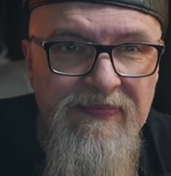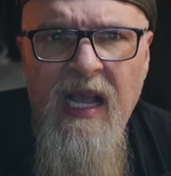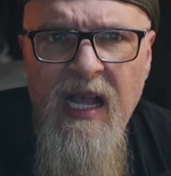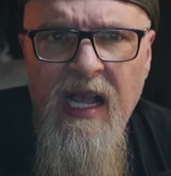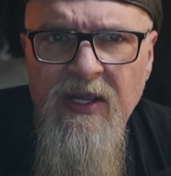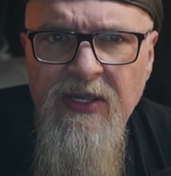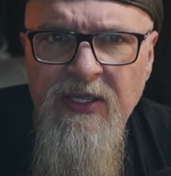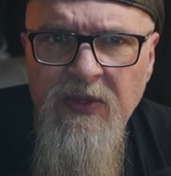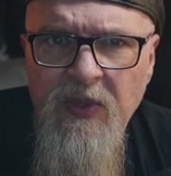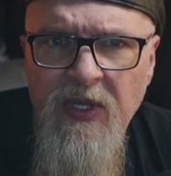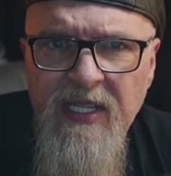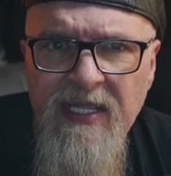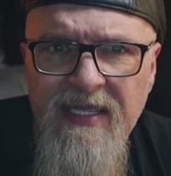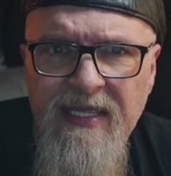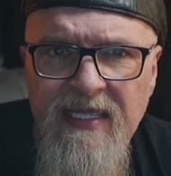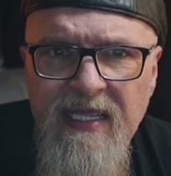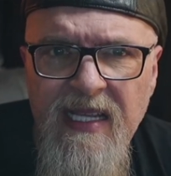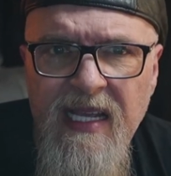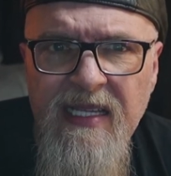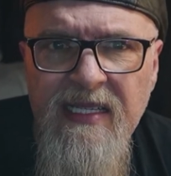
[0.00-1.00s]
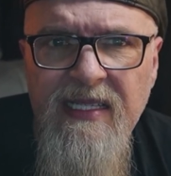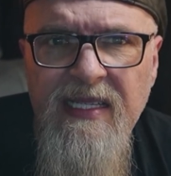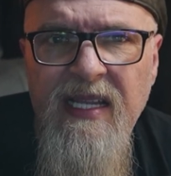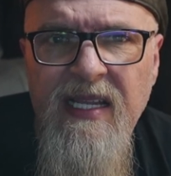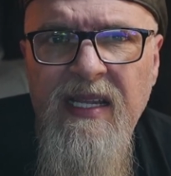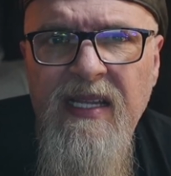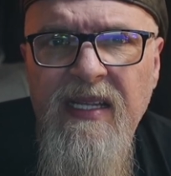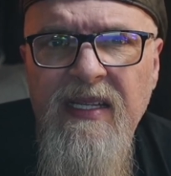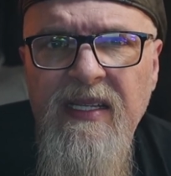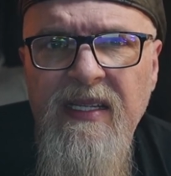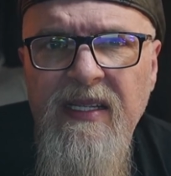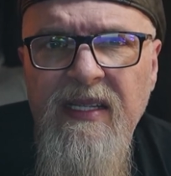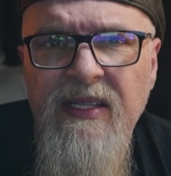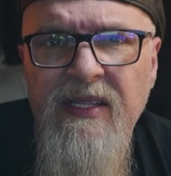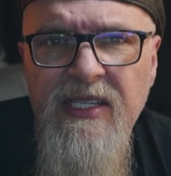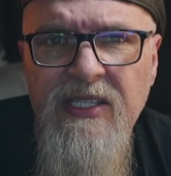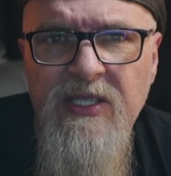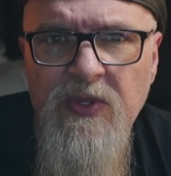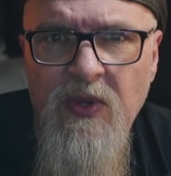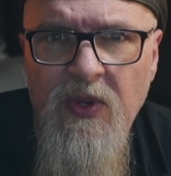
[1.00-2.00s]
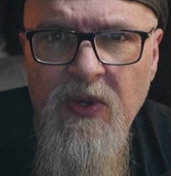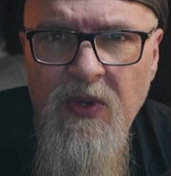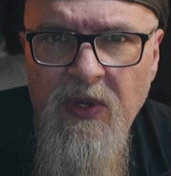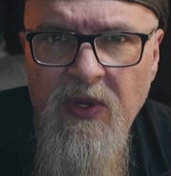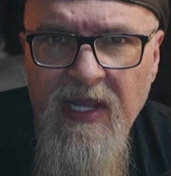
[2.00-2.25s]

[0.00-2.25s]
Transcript: How do we assess the historical